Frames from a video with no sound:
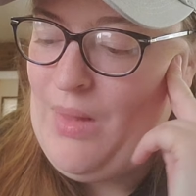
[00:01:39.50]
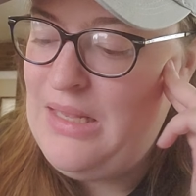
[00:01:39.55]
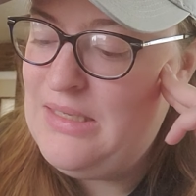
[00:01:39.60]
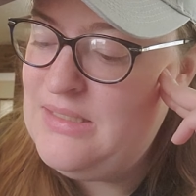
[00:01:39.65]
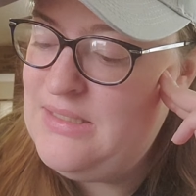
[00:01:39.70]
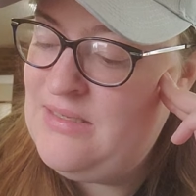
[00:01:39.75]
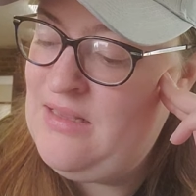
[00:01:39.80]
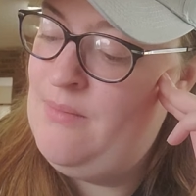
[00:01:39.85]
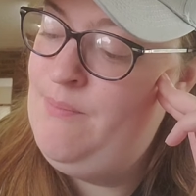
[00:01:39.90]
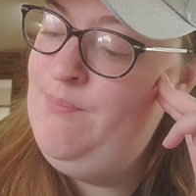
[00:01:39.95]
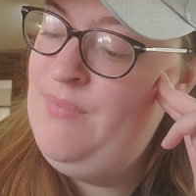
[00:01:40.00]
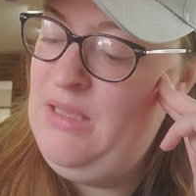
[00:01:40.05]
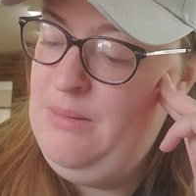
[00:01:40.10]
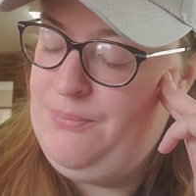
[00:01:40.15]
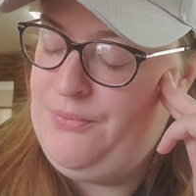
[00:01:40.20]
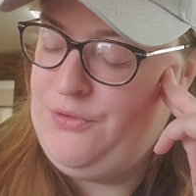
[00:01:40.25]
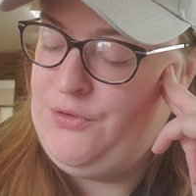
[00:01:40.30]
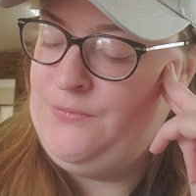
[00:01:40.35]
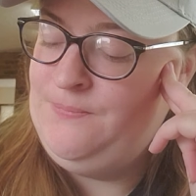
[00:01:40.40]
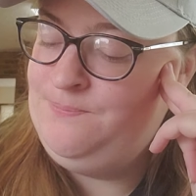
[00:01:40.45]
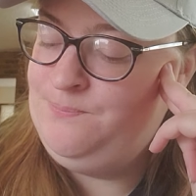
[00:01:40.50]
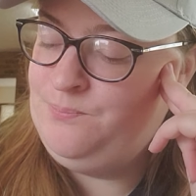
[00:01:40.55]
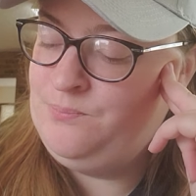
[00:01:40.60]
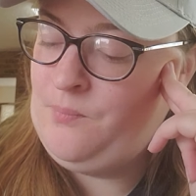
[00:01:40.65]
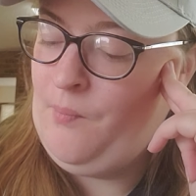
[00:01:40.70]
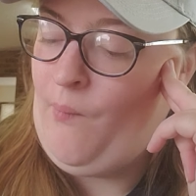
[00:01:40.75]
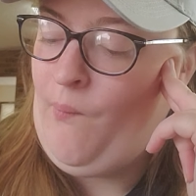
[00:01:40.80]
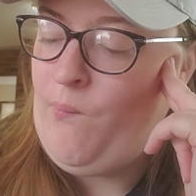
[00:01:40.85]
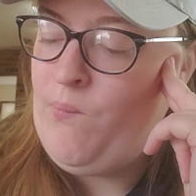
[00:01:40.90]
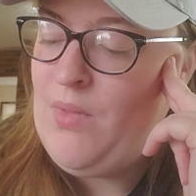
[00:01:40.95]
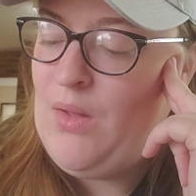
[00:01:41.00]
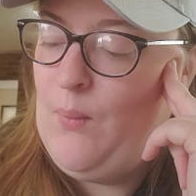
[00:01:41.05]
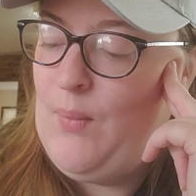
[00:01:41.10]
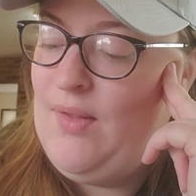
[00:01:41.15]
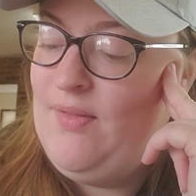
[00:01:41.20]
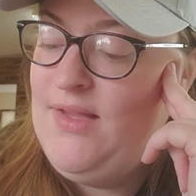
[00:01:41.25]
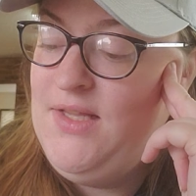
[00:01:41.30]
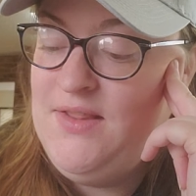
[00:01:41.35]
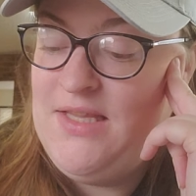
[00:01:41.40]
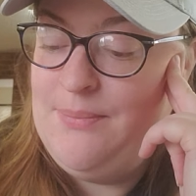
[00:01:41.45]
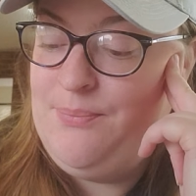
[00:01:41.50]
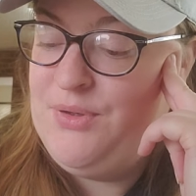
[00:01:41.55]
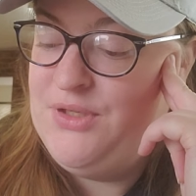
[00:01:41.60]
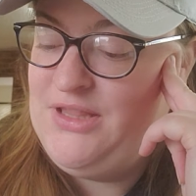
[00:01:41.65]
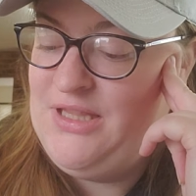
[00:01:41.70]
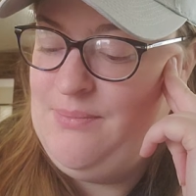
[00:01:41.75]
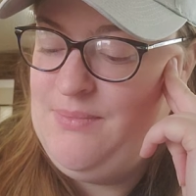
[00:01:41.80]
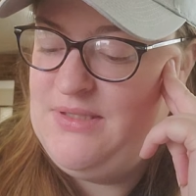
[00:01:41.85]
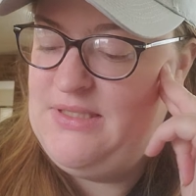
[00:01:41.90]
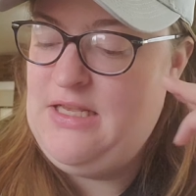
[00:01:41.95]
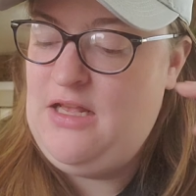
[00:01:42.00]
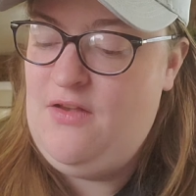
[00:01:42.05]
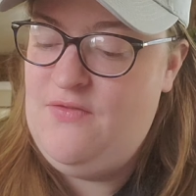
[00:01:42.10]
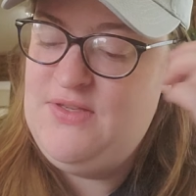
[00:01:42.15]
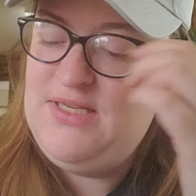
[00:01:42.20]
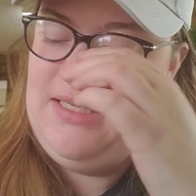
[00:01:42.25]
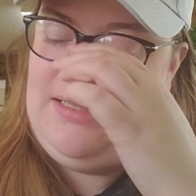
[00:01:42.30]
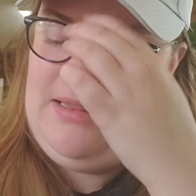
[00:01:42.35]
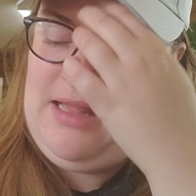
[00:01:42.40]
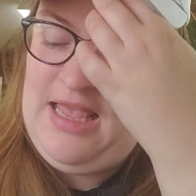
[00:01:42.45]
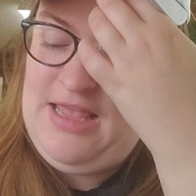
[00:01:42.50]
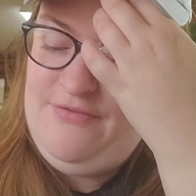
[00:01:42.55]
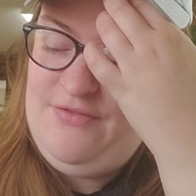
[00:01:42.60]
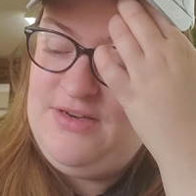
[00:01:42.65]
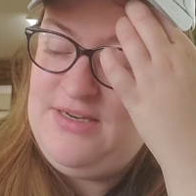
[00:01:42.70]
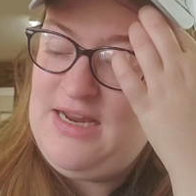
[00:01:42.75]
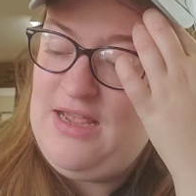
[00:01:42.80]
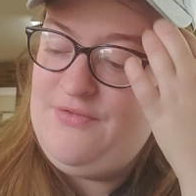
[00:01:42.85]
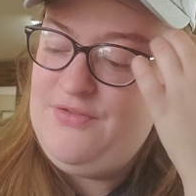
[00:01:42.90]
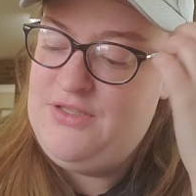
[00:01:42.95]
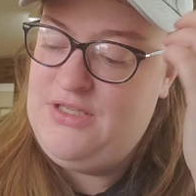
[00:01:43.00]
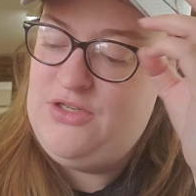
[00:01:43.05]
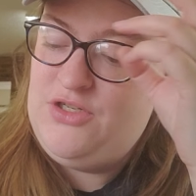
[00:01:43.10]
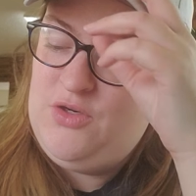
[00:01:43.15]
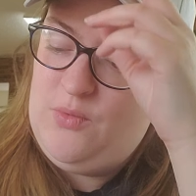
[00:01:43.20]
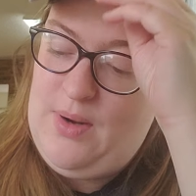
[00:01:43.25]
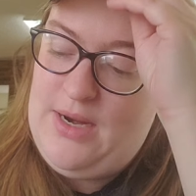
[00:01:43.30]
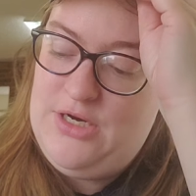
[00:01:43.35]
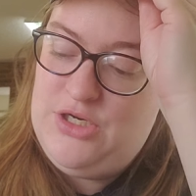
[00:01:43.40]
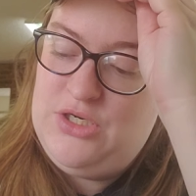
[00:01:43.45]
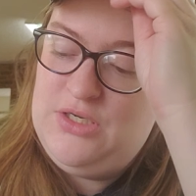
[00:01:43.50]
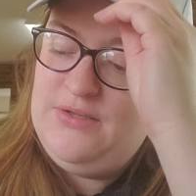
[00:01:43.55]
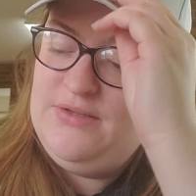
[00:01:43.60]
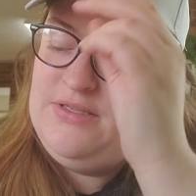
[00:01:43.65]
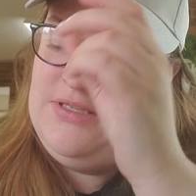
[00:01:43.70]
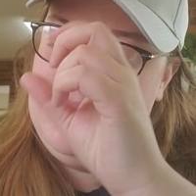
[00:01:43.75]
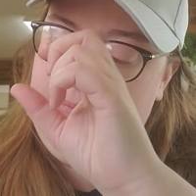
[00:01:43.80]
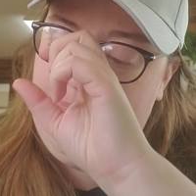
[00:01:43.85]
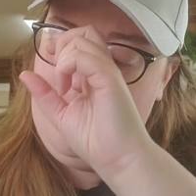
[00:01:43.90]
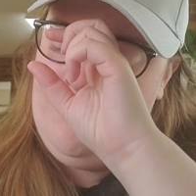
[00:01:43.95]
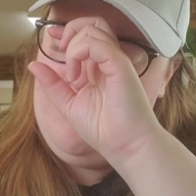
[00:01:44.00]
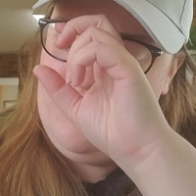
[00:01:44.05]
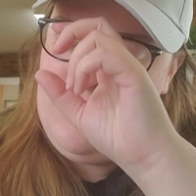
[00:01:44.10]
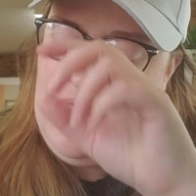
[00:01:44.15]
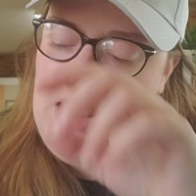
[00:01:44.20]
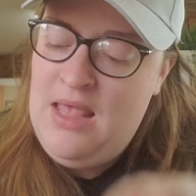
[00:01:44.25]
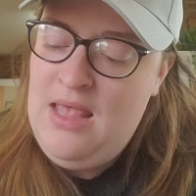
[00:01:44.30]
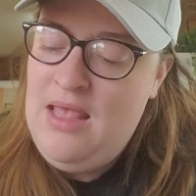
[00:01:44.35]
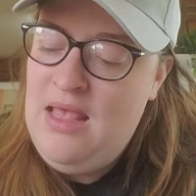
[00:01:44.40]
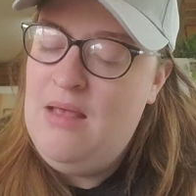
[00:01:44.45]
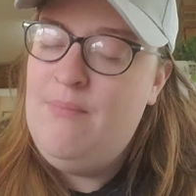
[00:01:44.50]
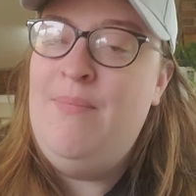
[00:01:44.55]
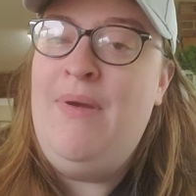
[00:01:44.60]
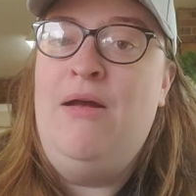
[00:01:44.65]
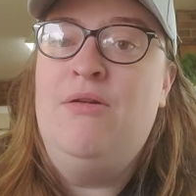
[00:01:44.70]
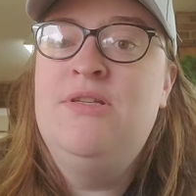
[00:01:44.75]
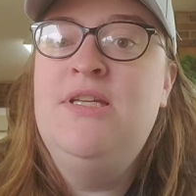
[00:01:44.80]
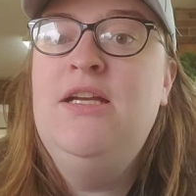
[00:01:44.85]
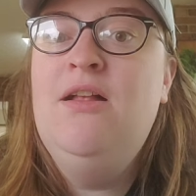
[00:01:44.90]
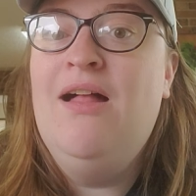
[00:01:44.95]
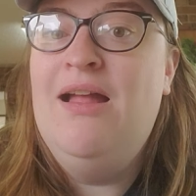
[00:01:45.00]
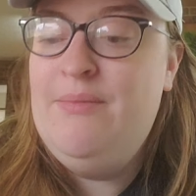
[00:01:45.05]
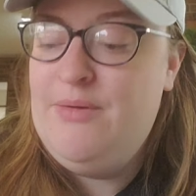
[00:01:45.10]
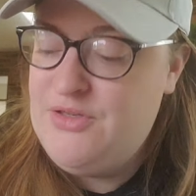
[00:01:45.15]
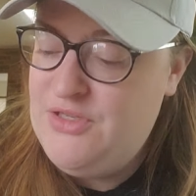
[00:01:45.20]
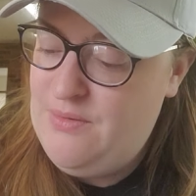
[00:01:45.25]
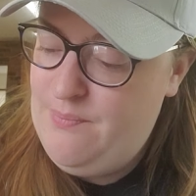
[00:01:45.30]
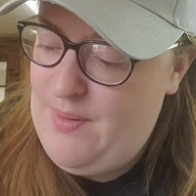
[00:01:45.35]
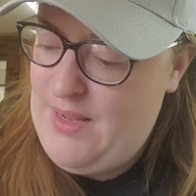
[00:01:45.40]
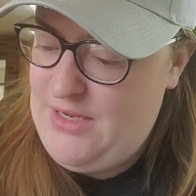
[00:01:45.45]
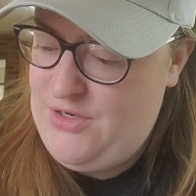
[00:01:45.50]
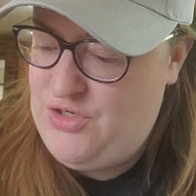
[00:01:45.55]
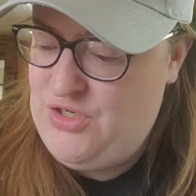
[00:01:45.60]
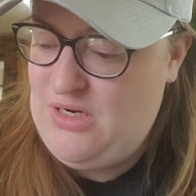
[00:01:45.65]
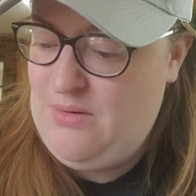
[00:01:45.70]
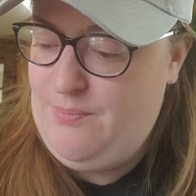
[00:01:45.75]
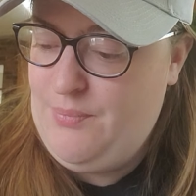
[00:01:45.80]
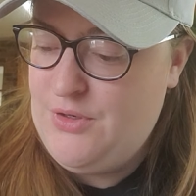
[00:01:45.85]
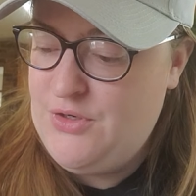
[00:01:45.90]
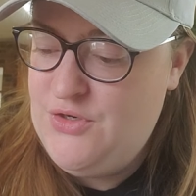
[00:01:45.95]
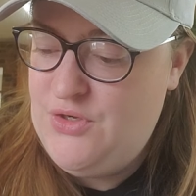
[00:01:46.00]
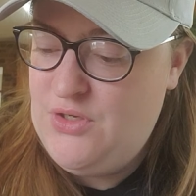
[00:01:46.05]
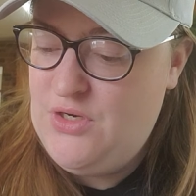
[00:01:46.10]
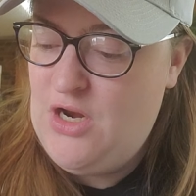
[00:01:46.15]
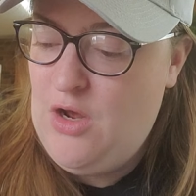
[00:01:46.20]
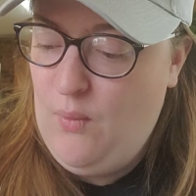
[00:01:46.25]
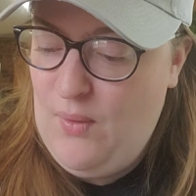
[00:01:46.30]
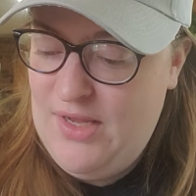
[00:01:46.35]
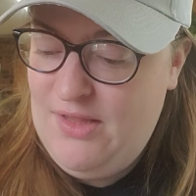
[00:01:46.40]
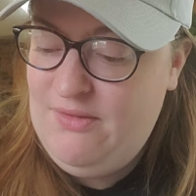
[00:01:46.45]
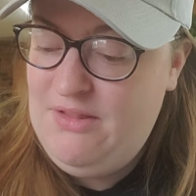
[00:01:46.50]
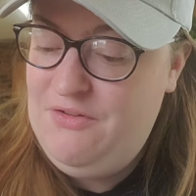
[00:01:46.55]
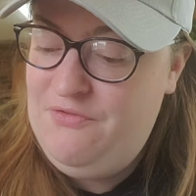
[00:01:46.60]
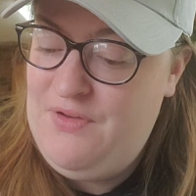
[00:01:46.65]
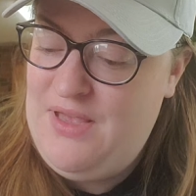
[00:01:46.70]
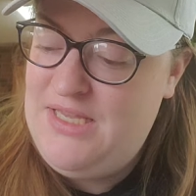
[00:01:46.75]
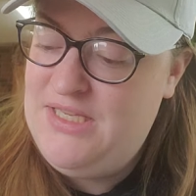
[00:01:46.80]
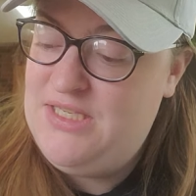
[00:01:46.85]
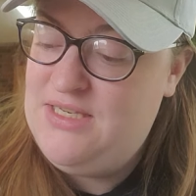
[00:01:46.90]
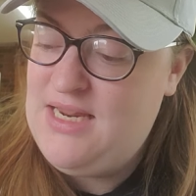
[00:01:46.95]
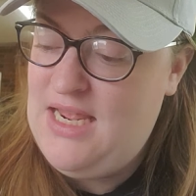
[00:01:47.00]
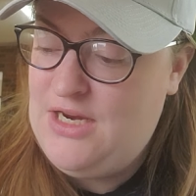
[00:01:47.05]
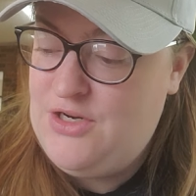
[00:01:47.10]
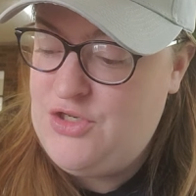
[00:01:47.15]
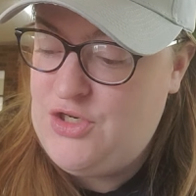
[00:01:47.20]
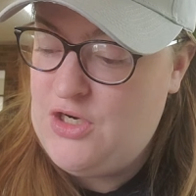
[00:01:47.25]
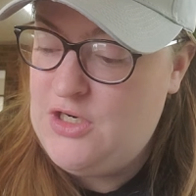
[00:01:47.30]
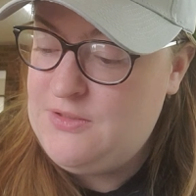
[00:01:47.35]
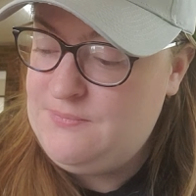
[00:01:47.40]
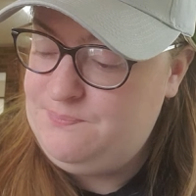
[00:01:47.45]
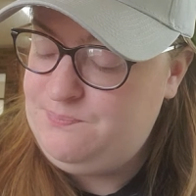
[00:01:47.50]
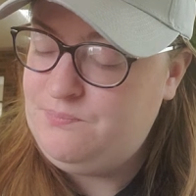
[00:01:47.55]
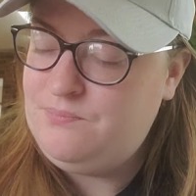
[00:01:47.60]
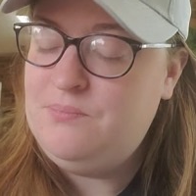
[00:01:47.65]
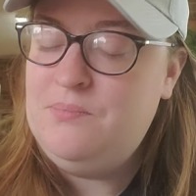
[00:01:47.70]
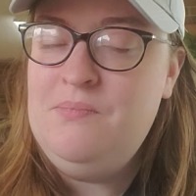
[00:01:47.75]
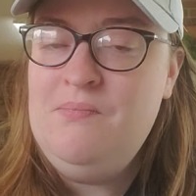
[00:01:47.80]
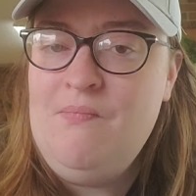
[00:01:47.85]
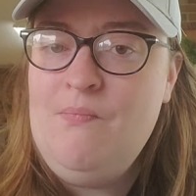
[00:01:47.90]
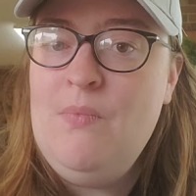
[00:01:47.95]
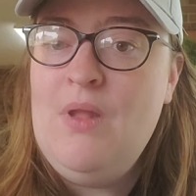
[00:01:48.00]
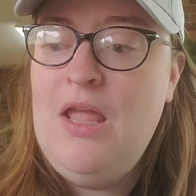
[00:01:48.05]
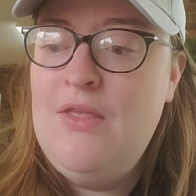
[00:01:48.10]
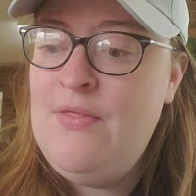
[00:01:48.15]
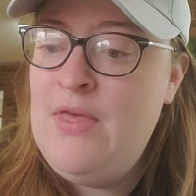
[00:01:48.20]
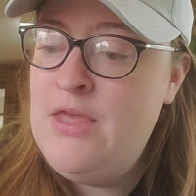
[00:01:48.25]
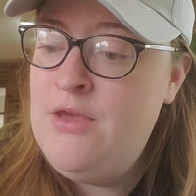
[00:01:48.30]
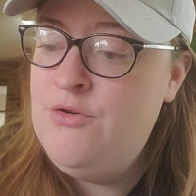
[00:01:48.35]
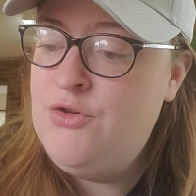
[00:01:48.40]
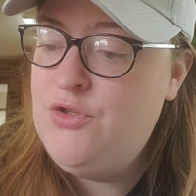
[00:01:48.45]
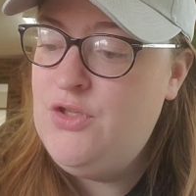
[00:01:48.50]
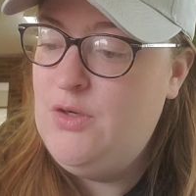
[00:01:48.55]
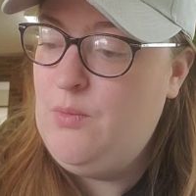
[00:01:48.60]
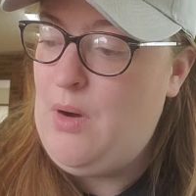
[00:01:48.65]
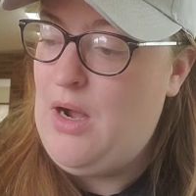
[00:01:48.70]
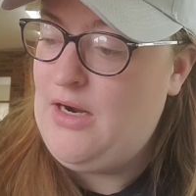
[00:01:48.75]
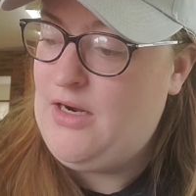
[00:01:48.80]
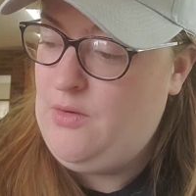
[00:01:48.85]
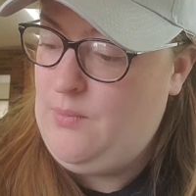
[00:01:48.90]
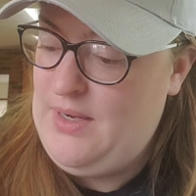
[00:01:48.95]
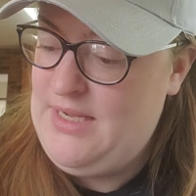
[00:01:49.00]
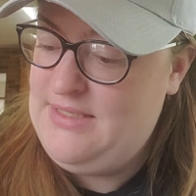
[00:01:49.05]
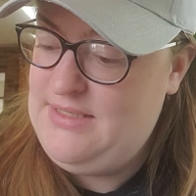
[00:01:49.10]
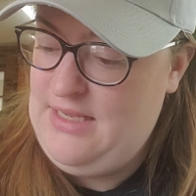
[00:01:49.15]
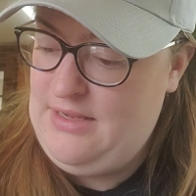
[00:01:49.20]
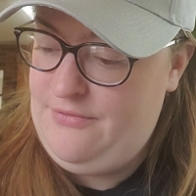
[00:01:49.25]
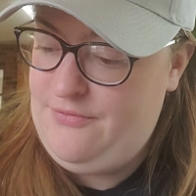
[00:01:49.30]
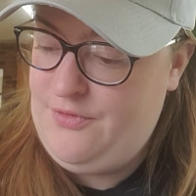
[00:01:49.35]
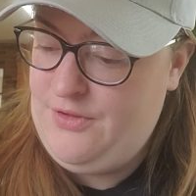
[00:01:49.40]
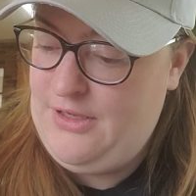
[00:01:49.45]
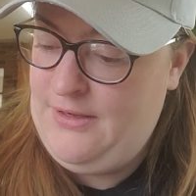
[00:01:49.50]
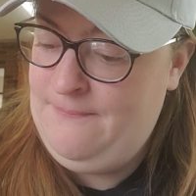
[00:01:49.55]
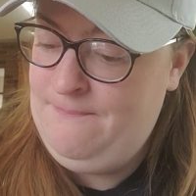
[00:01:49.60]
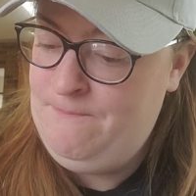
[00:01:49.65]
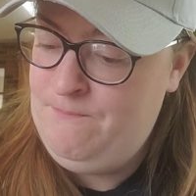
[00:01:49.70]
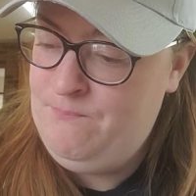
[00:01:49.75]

Some people willingly put themselves in life and death situations. Mountain climbers and base jumpers knowingly face danger, and they usually walk away safely.